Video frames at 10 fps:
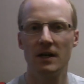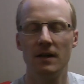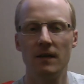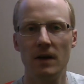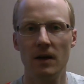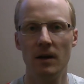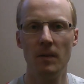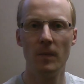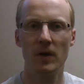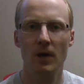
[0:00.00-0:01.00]
are the
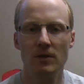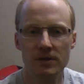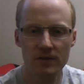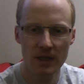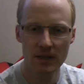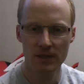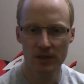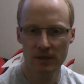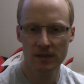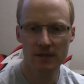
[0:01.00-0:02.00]
ground
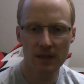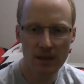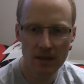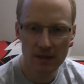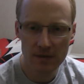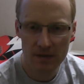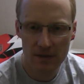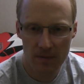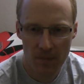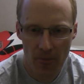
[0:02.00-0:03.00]
station
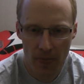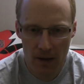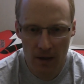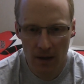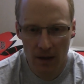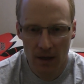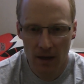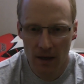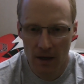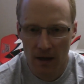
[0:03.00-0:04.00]
thingies.
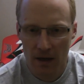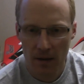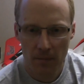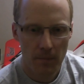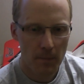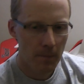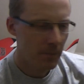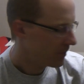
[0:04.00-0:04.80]
Um,